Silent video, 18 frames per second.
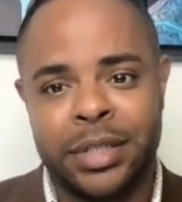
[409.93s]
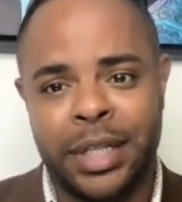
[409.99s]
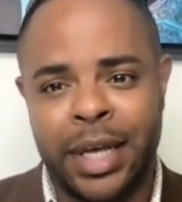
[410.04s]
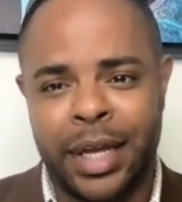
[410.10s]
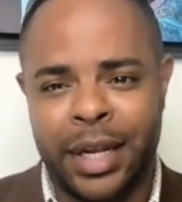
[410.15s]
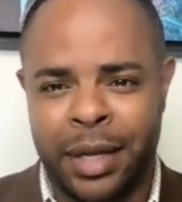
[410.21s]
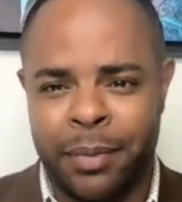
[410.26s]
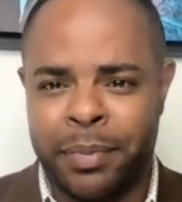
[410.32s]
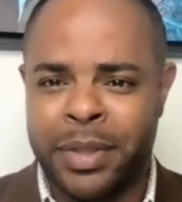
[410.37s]
And
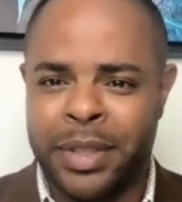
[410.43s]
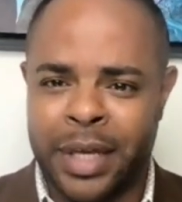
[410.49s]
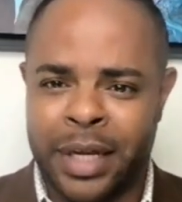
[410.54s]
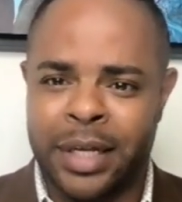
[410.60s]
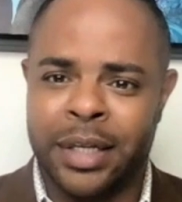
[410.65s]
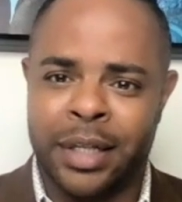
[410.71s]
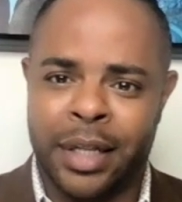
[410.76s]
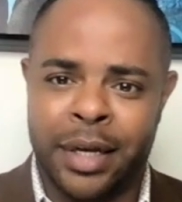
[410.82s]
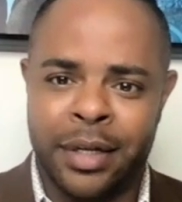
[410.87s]
that
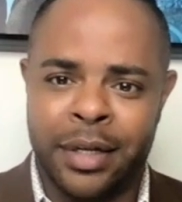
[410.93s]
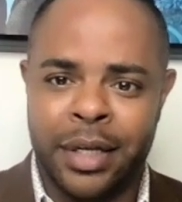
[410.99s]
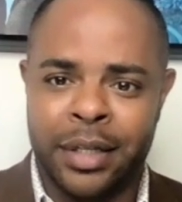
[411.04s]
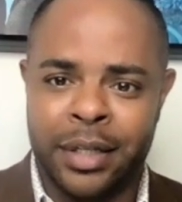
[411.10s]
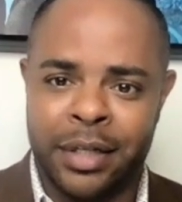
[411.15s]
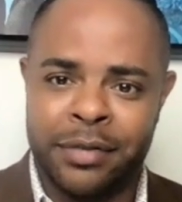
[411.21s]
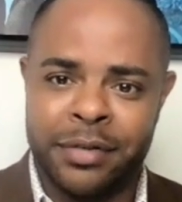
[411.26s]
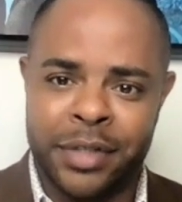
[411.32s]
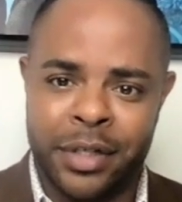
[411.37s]
empathetic layer
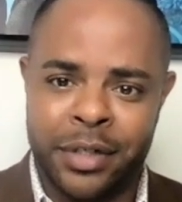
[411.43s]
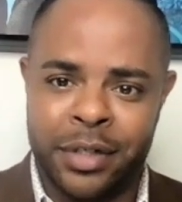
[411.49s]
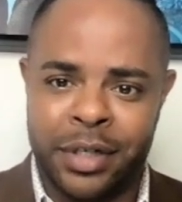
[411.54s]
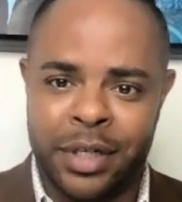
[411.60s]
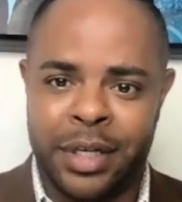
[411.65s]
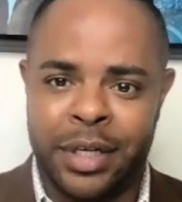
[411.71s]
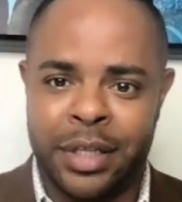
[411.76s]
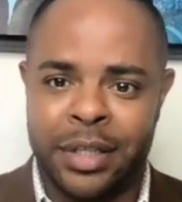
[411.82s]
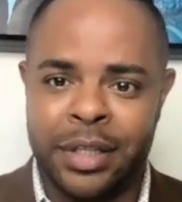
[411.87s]
that lives
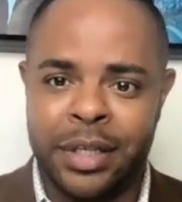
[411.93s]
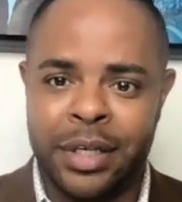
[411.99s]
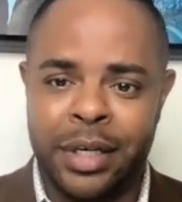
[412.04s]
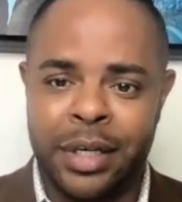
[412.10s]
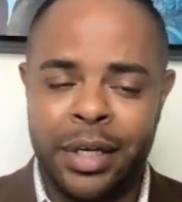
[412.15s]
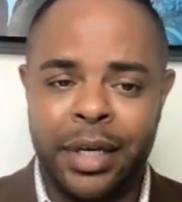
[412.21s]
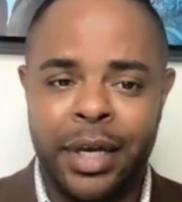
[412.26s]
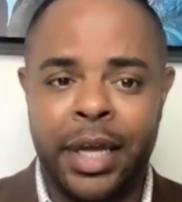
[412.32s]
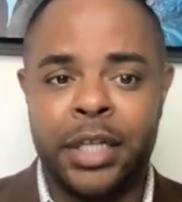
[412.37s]
underneath
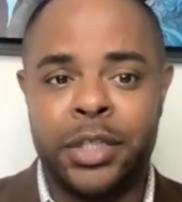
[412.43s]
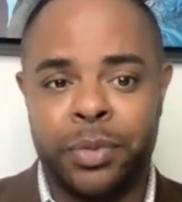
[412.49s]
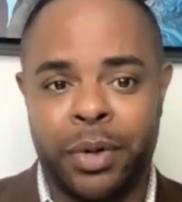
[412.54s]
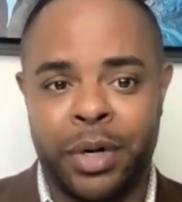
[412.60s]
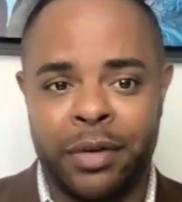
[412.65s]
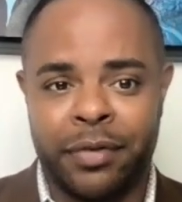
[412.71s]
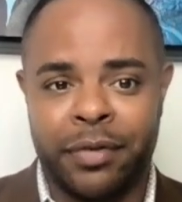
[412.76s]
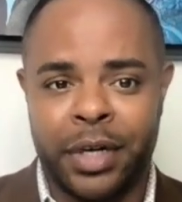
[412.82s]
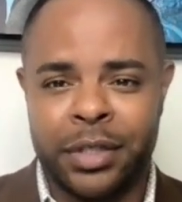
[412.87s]
each
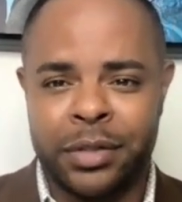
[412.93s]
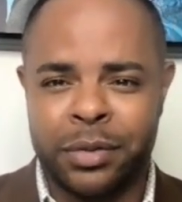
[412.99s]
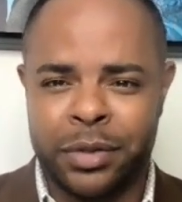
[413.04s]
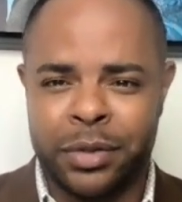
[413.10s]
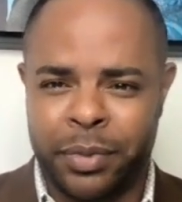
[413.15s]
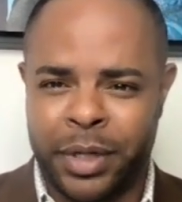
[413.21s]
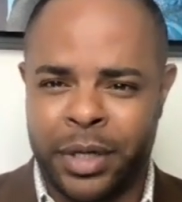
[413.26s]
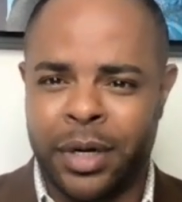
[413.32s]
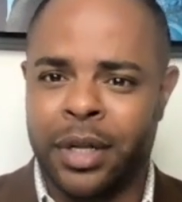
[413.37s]
one of us,
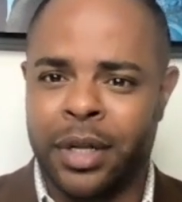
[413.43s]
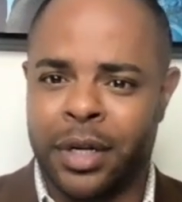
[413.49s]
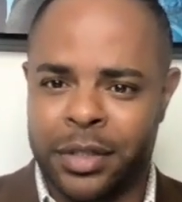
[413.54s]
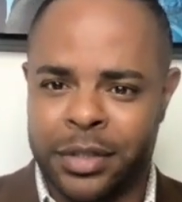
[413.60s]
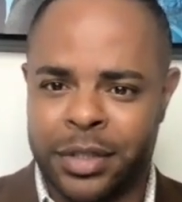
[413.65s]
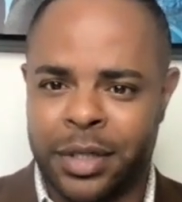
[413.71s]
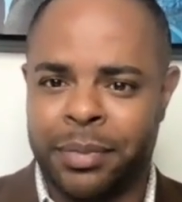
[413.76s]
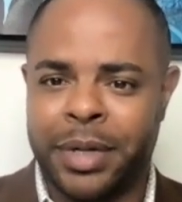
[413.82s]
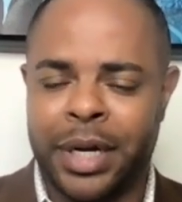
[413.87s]
which we call our
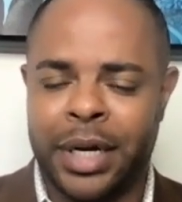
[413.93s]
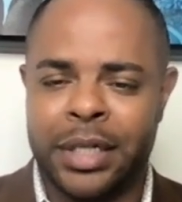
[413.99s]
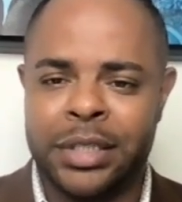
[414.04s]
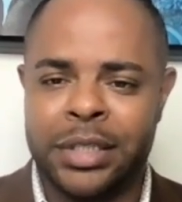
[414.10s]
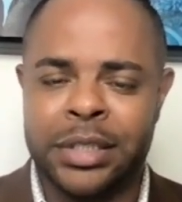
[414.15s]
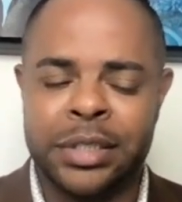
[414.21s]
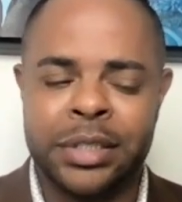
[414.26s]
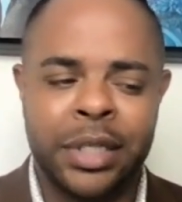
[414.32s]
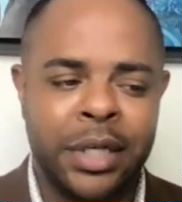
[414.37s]

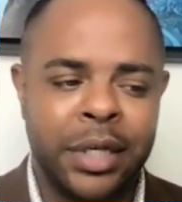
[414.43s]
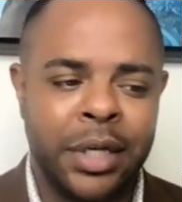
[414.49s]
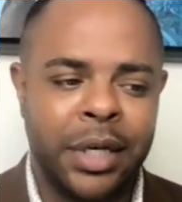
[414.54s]
subconscious,